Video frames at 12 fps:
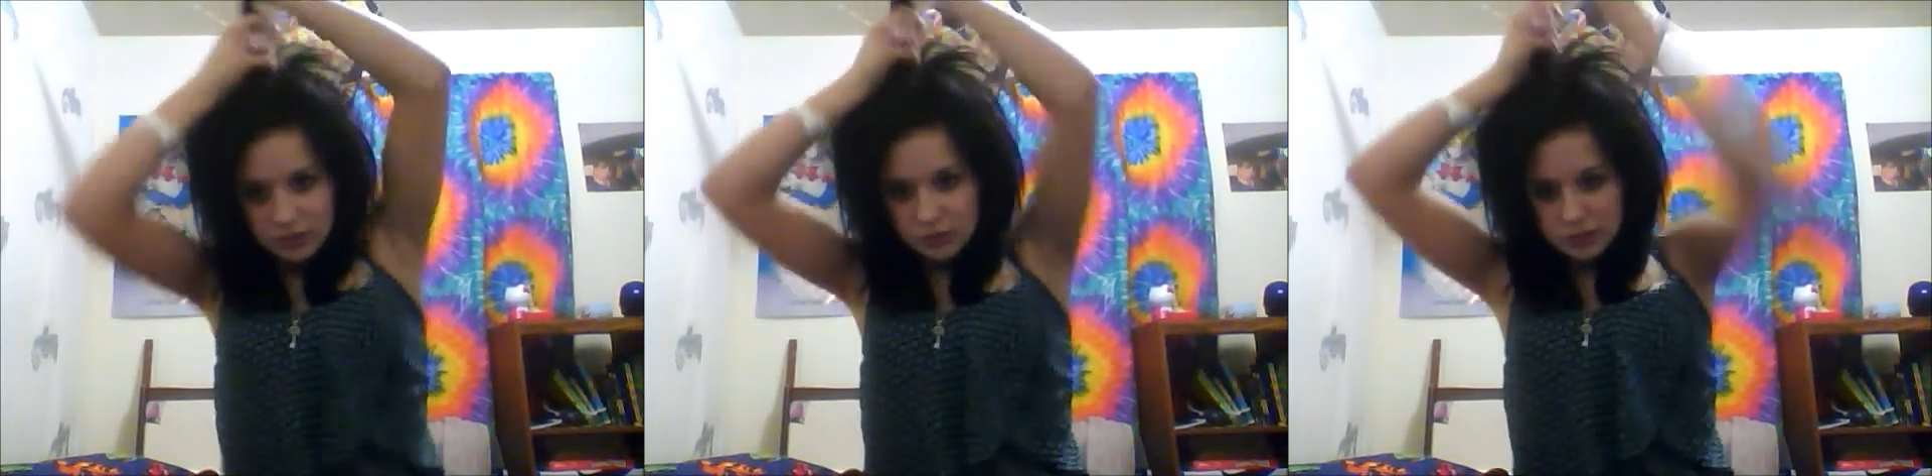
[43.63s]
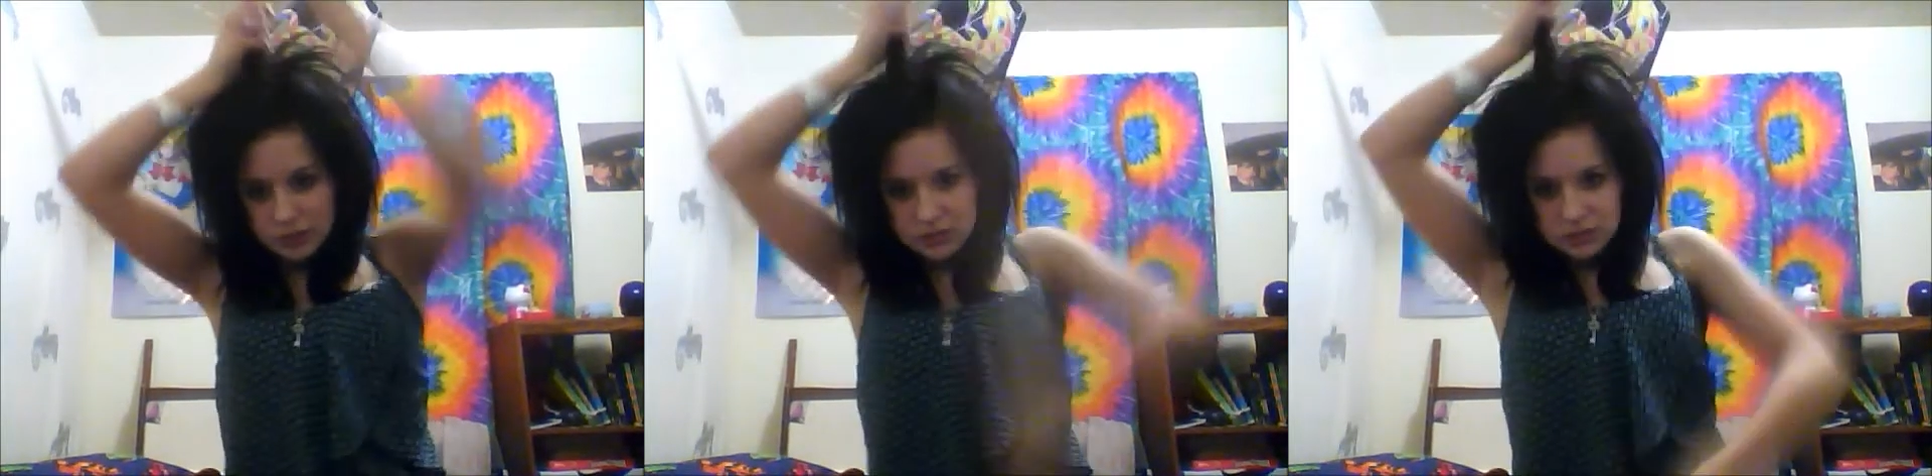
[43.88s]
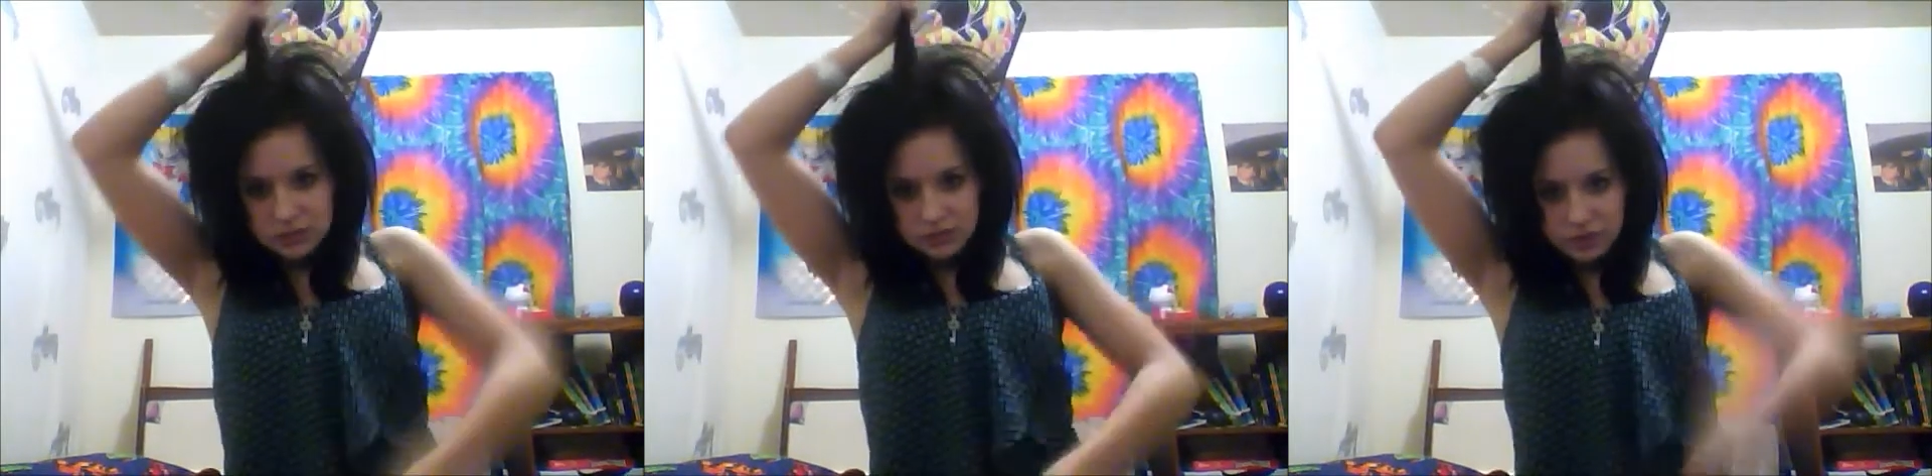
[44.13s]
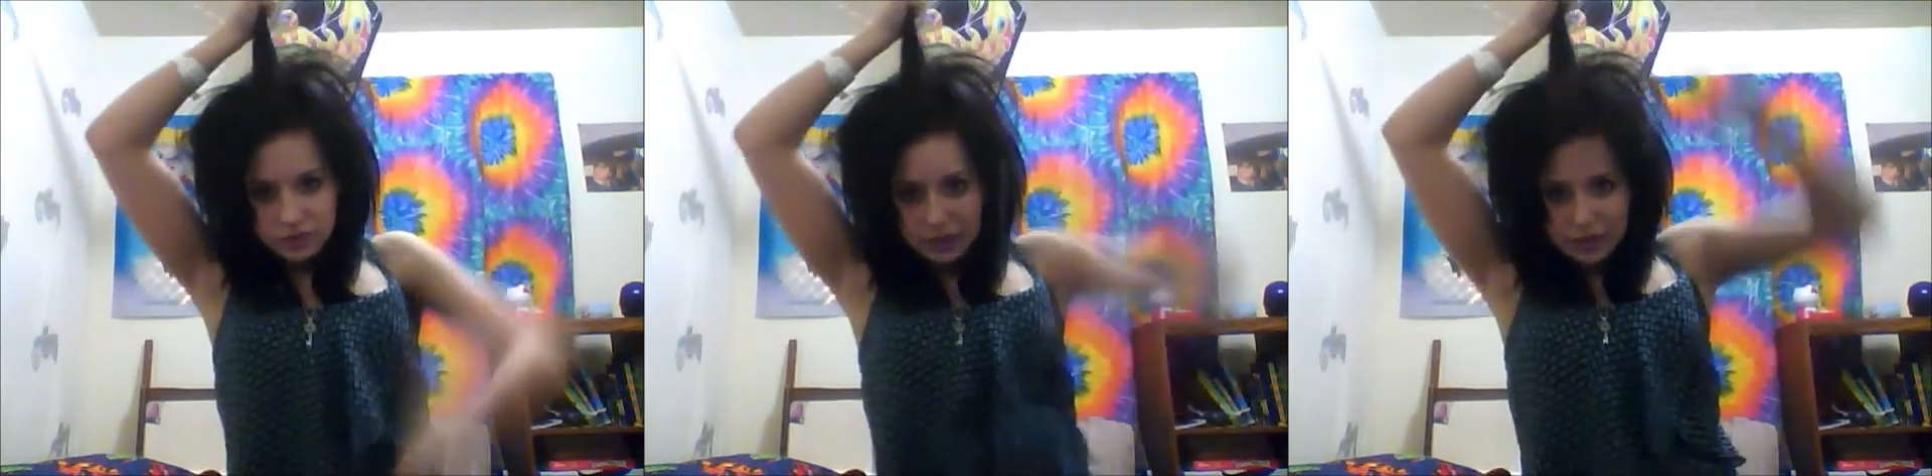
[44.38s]
pieces of your
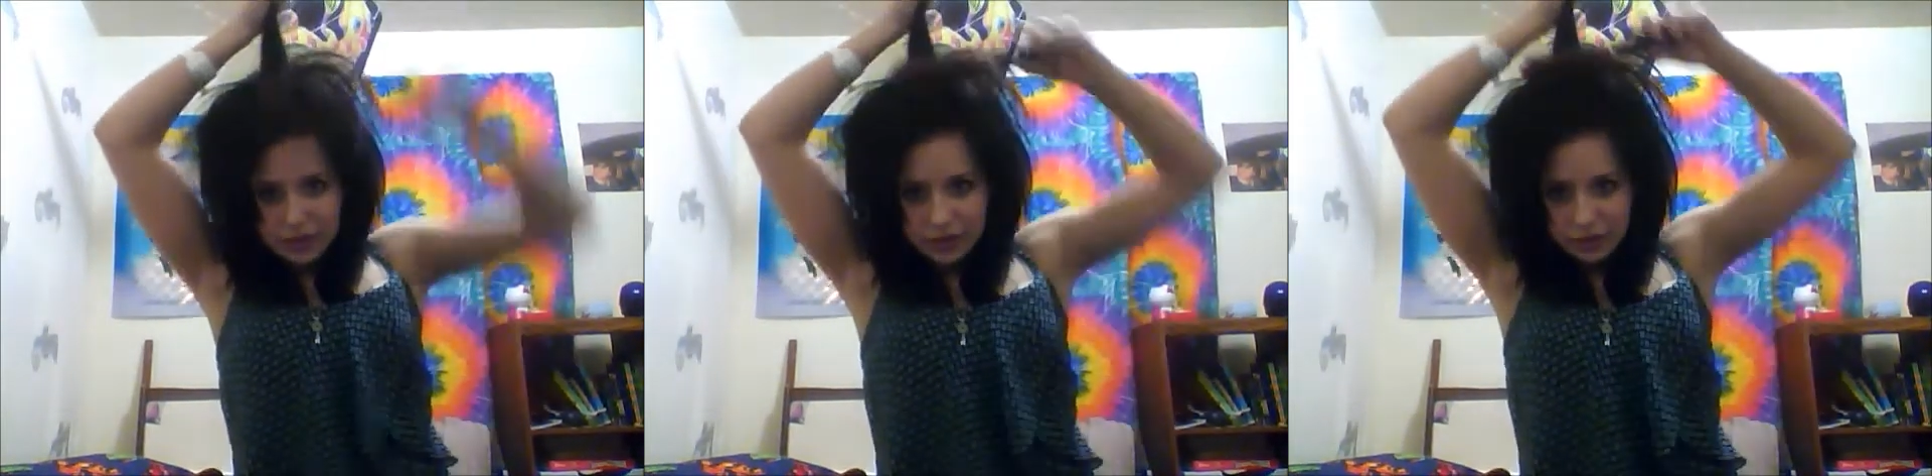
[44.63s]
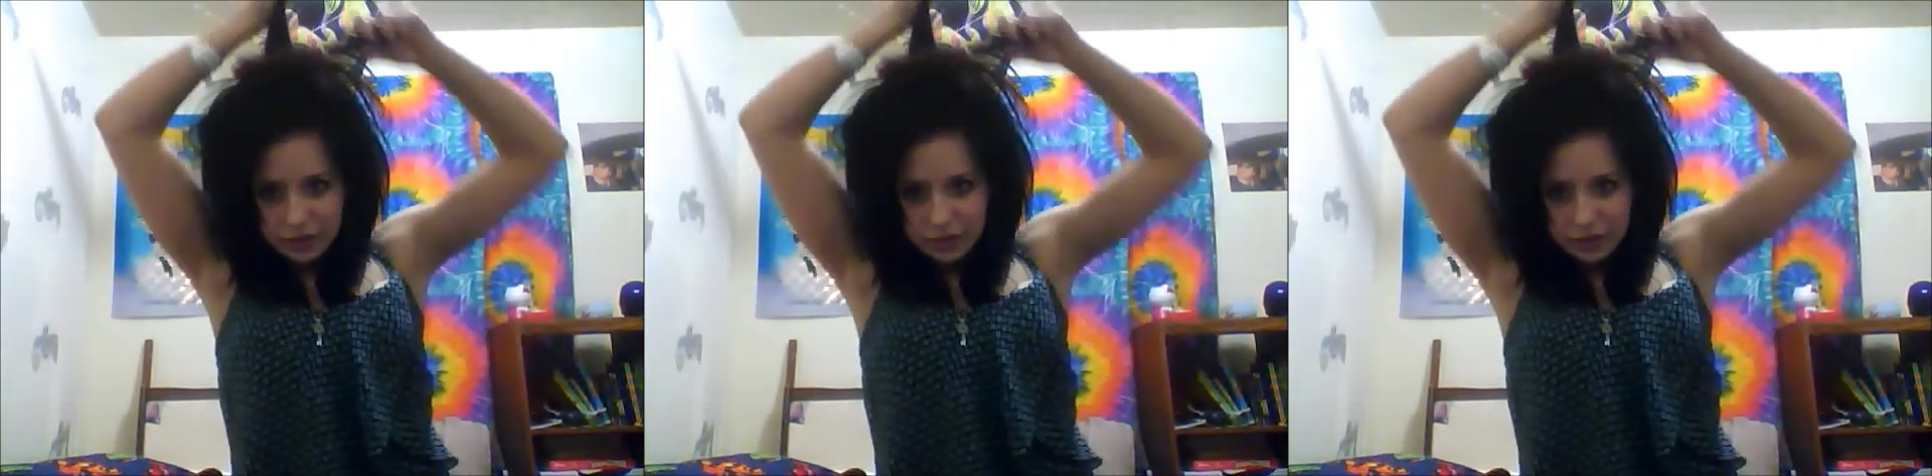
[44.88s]
hair,